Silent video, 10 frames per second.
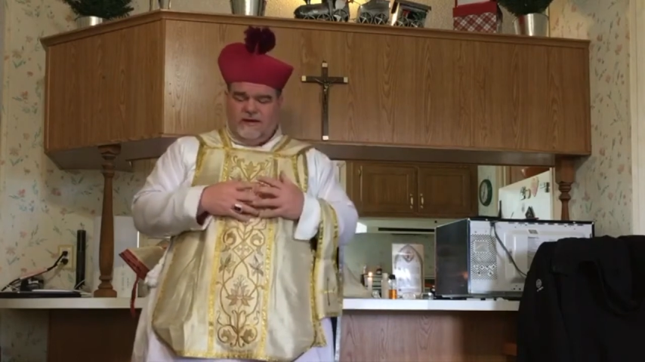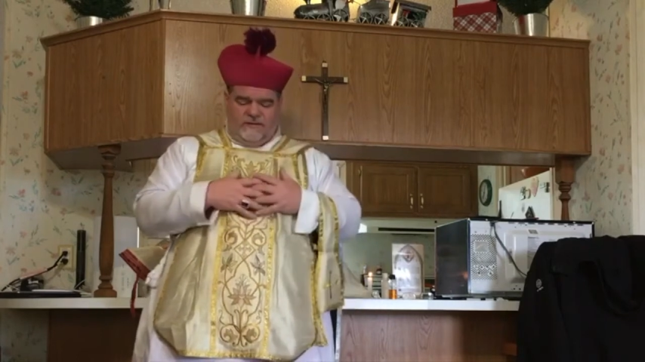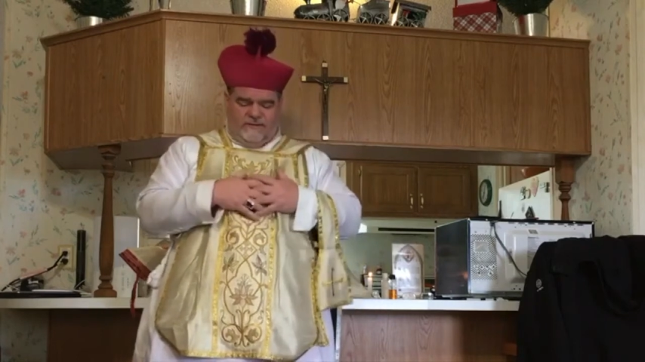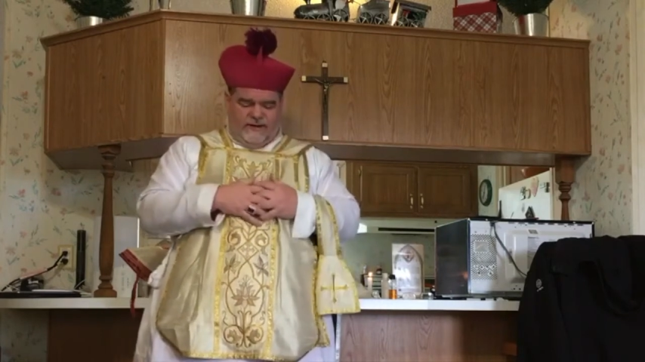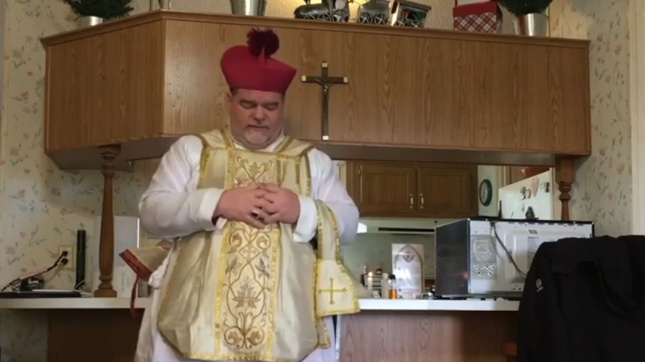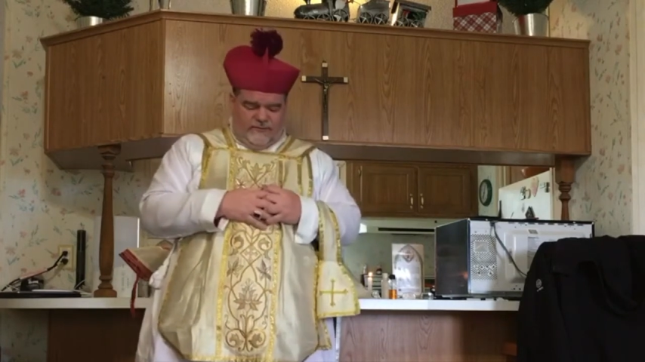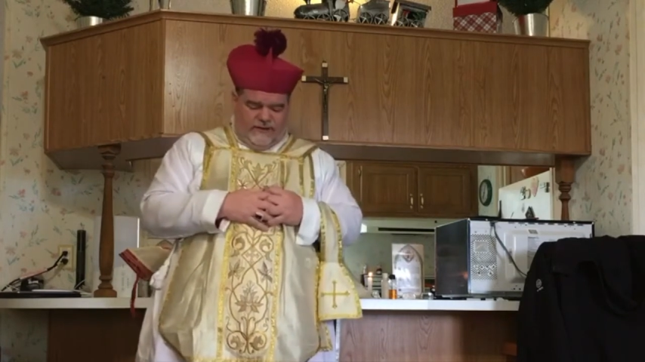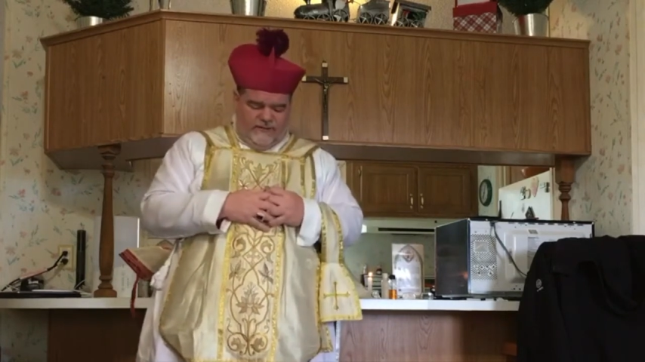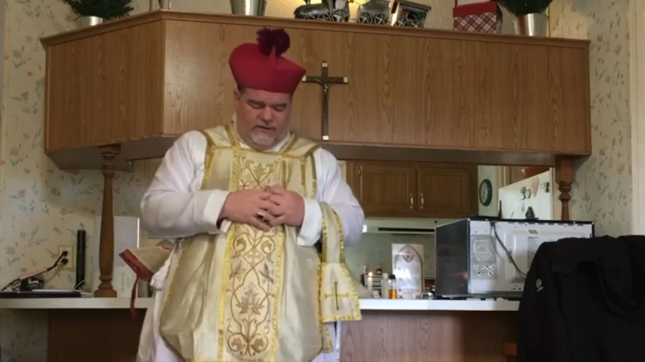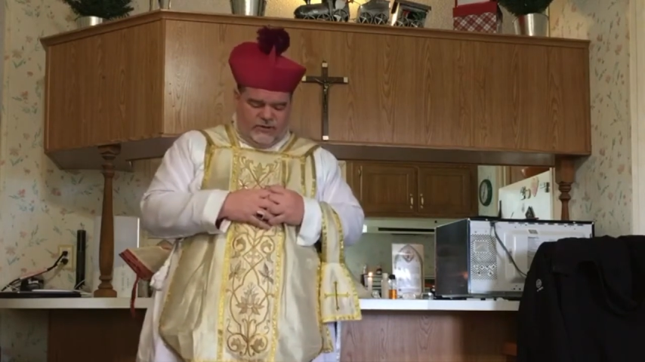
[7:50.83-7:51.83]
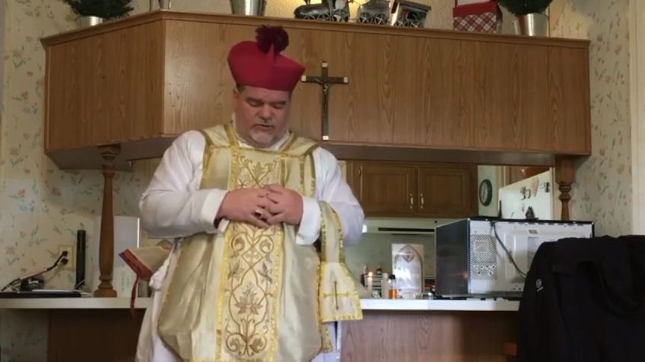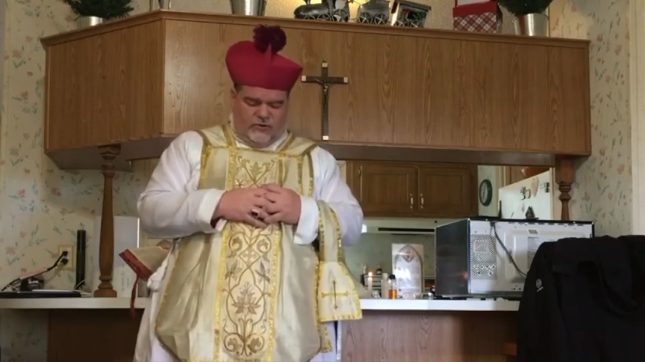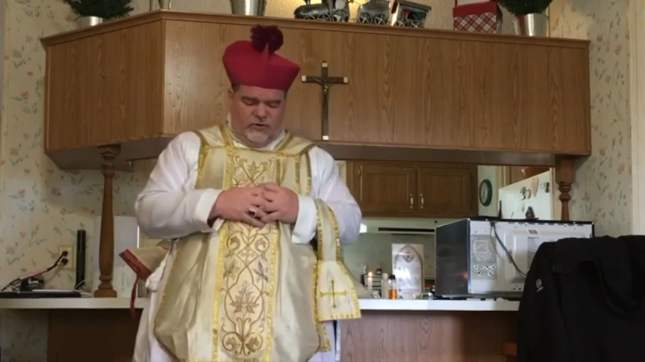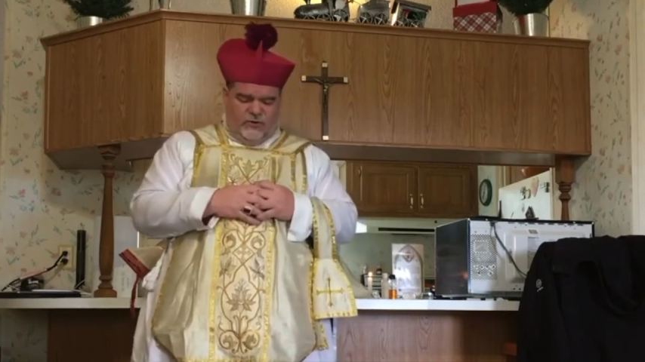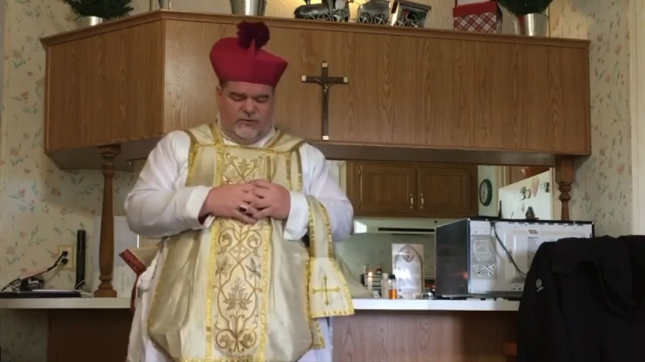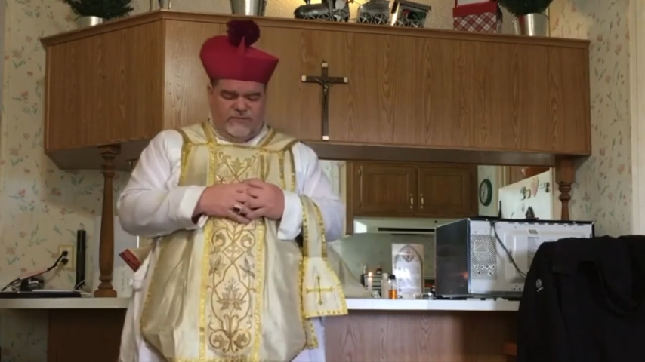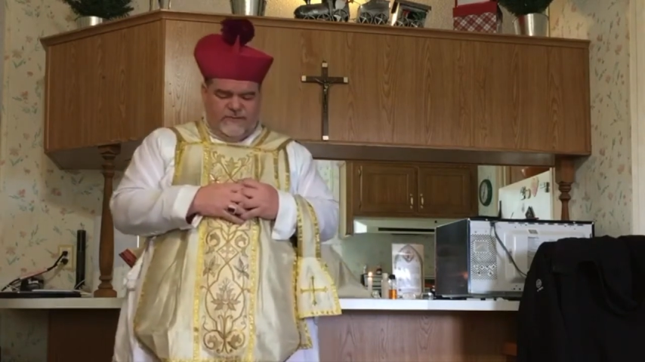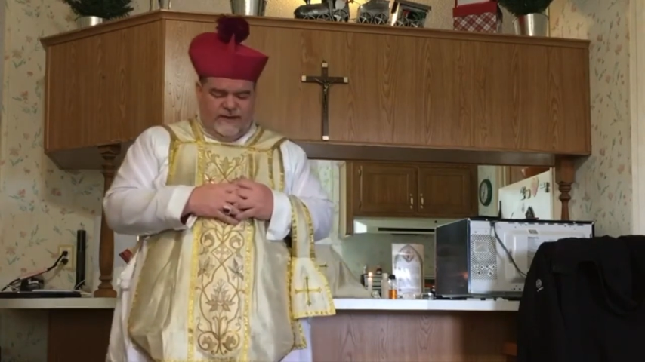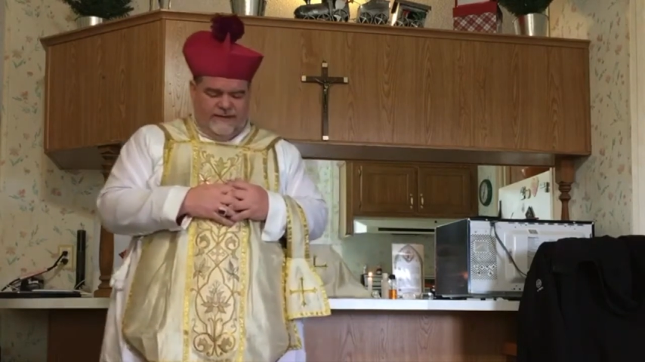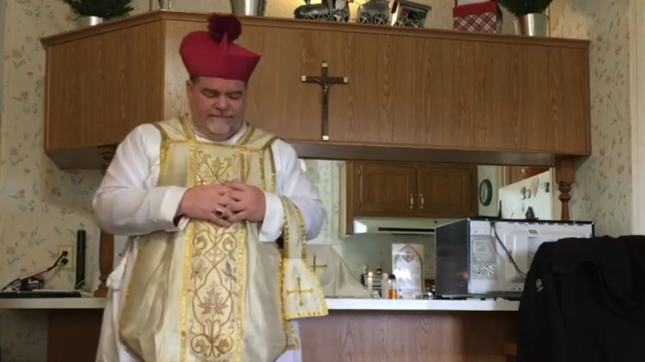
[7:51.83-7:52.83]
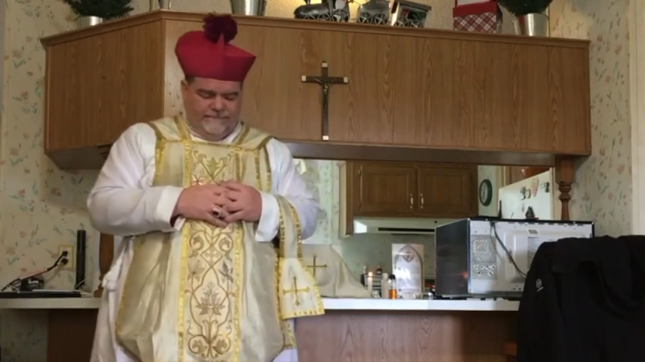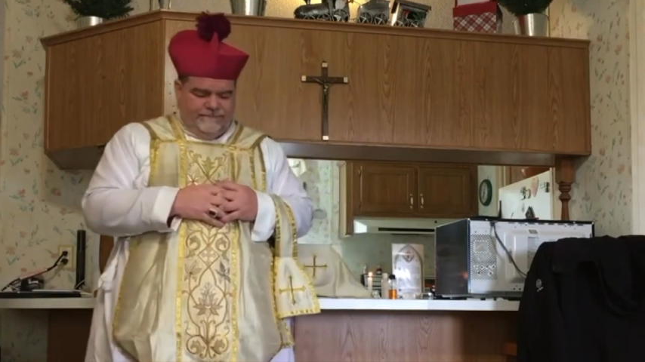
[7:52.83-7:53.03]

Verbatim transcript: Divine Providence shall always be.